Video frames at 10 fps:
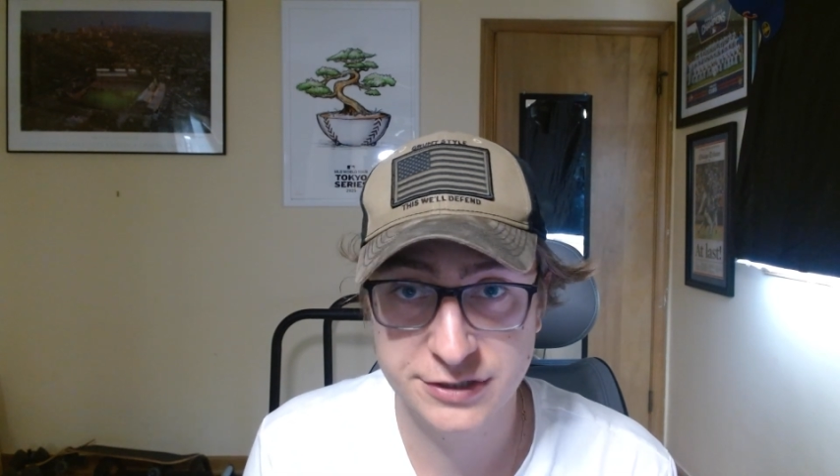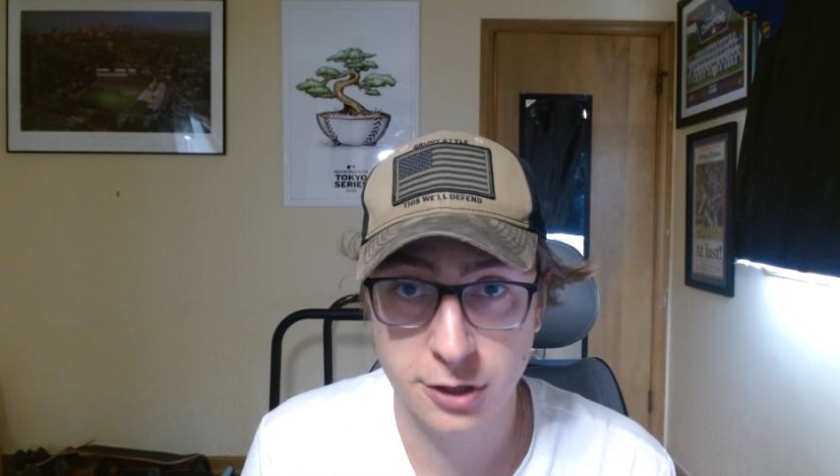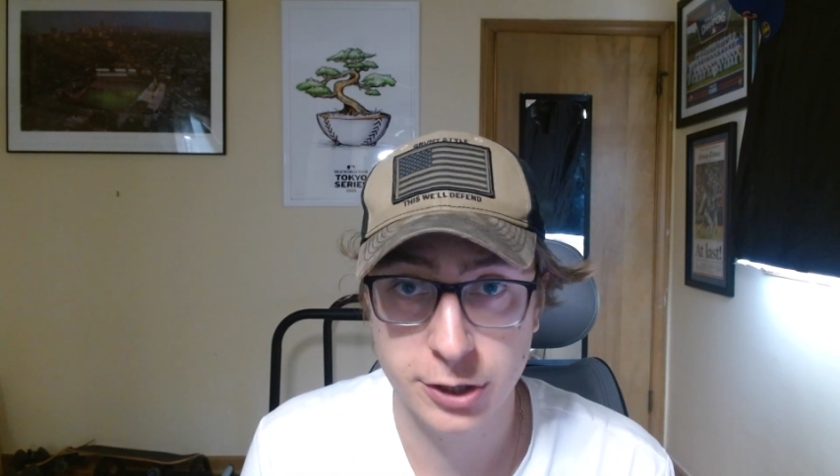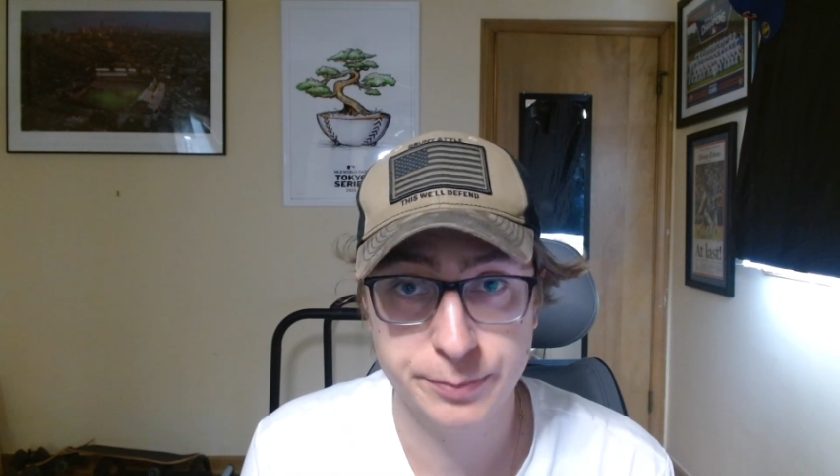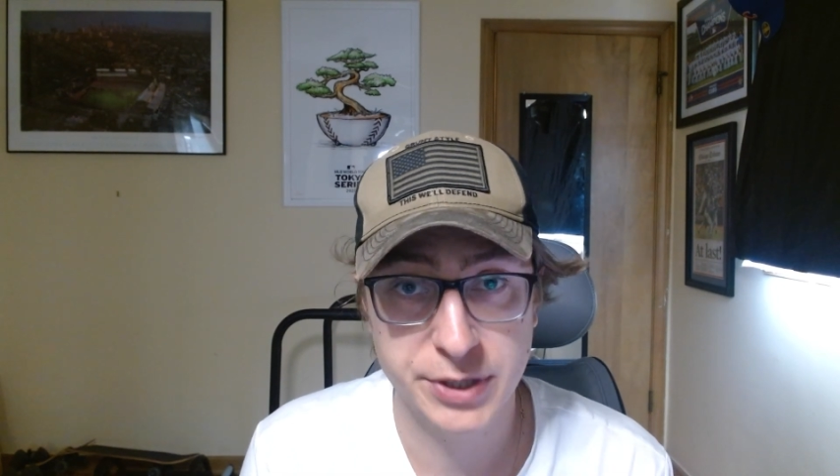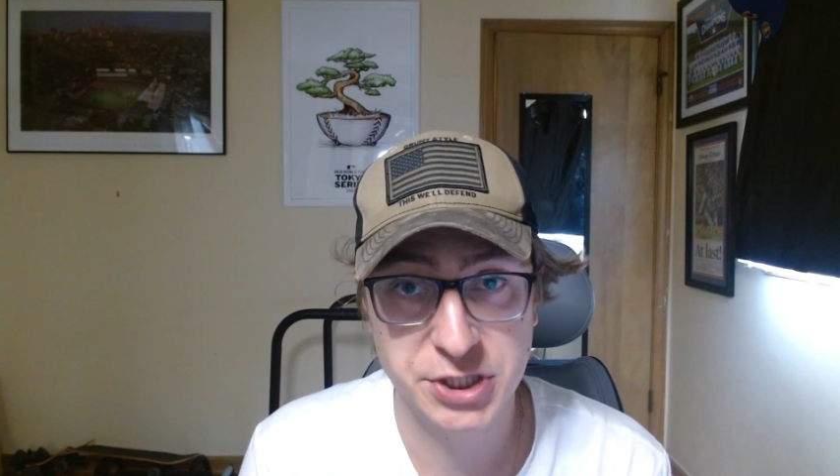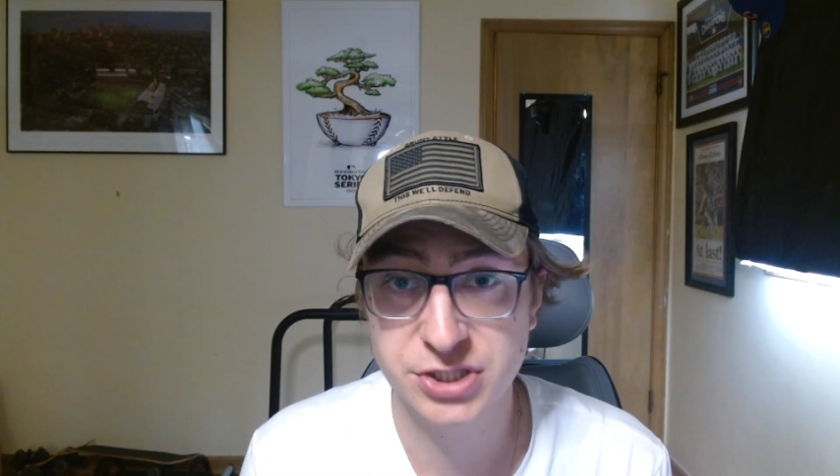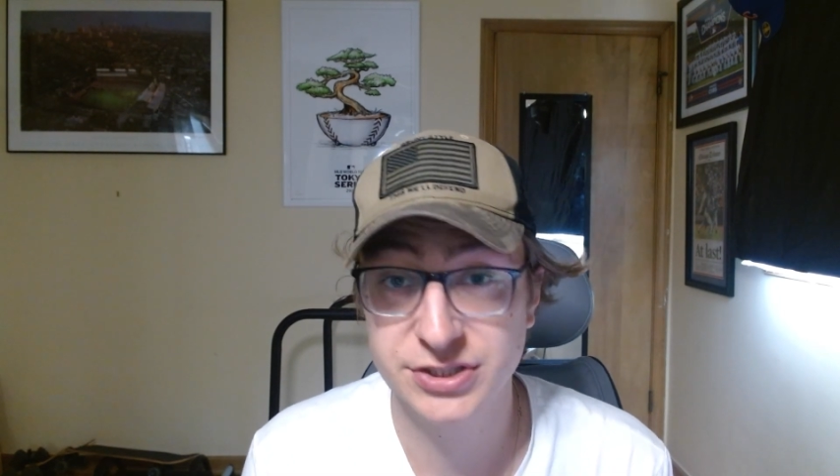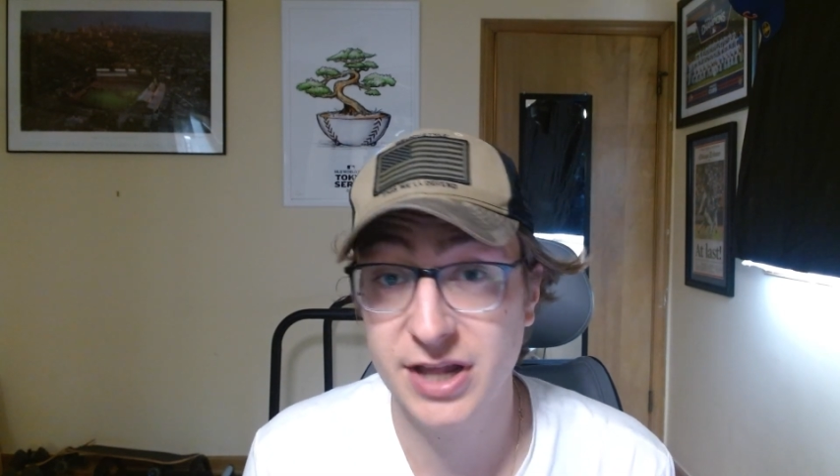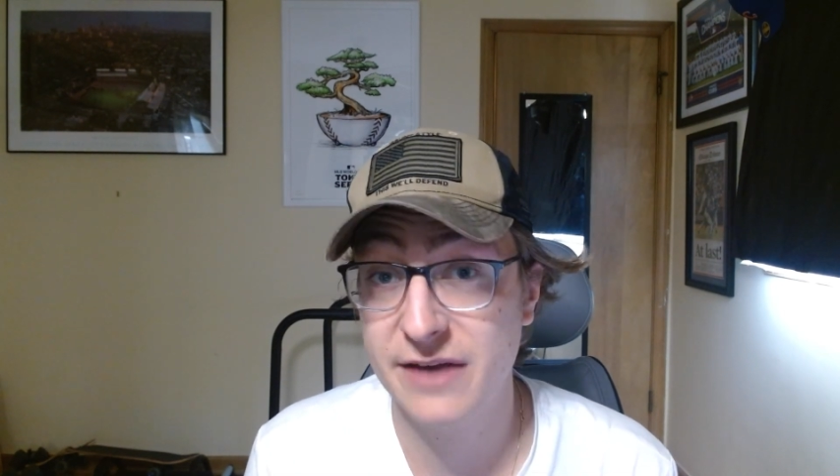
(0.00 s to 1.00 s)
starting
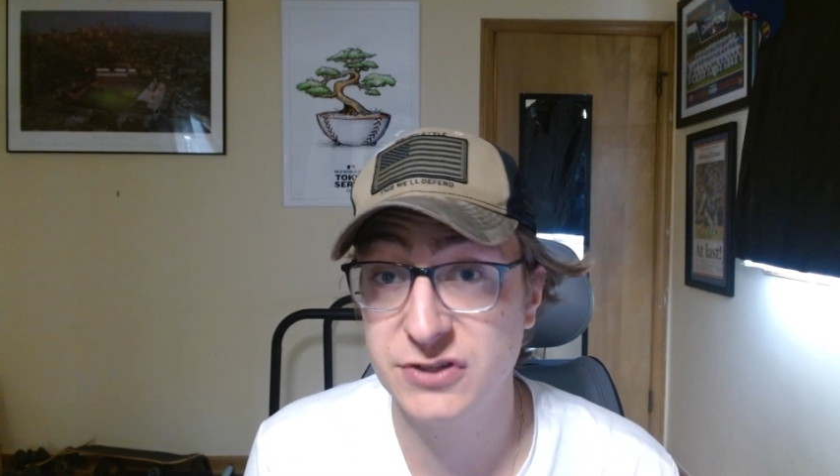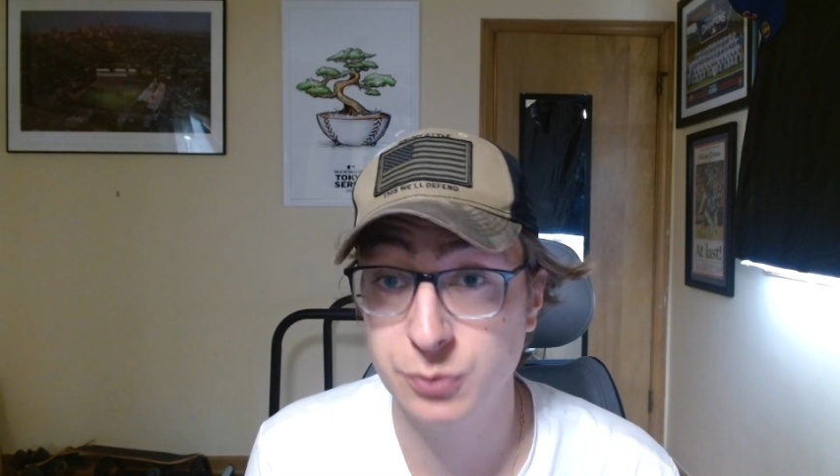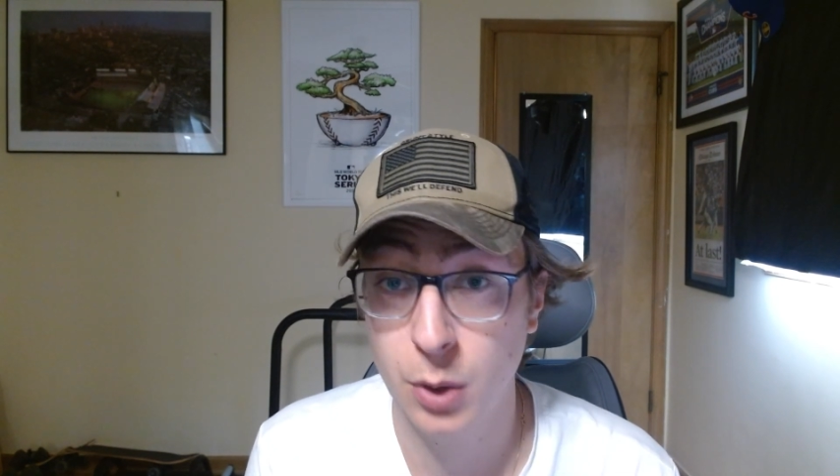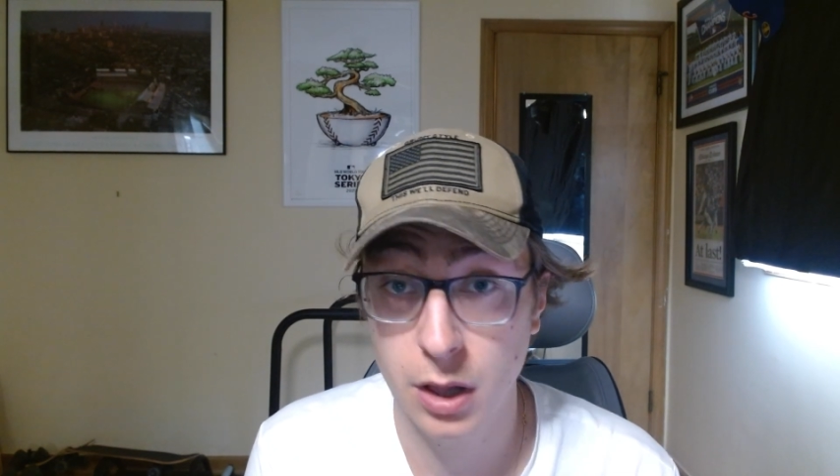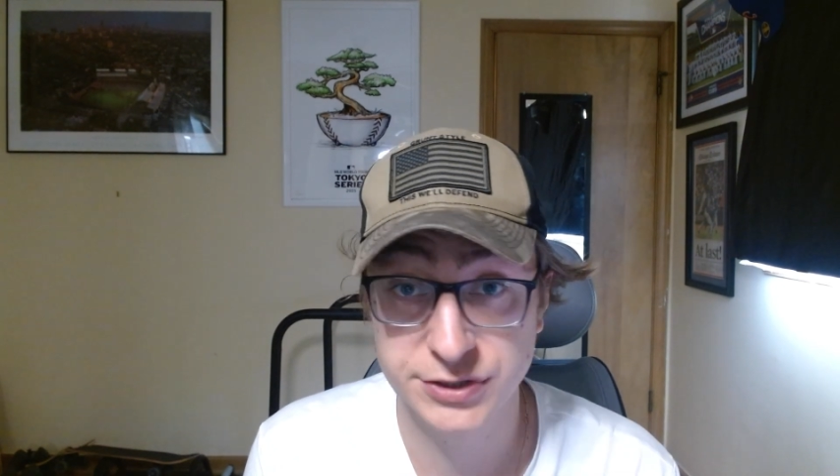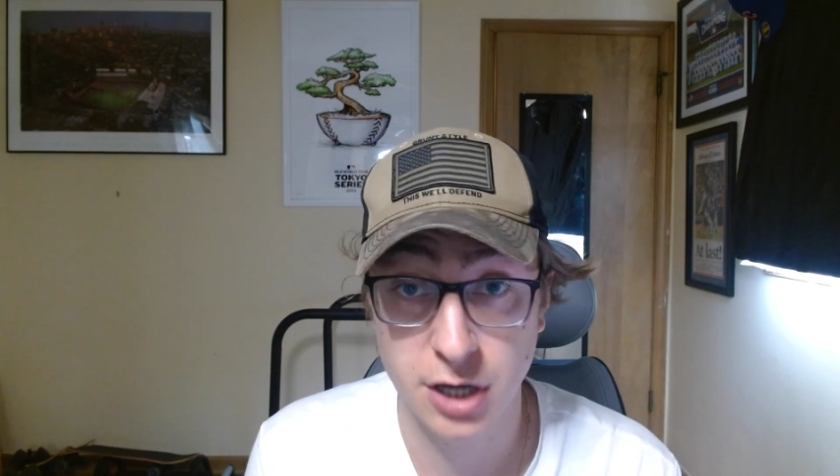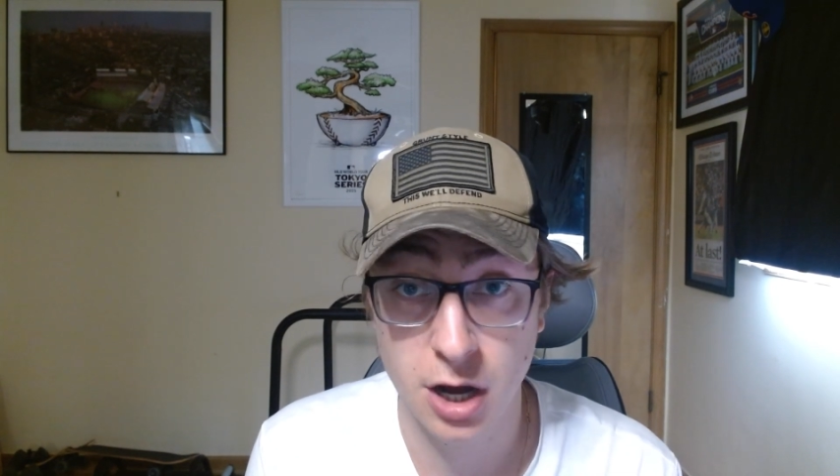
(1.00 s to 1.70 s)
pitching staff as well as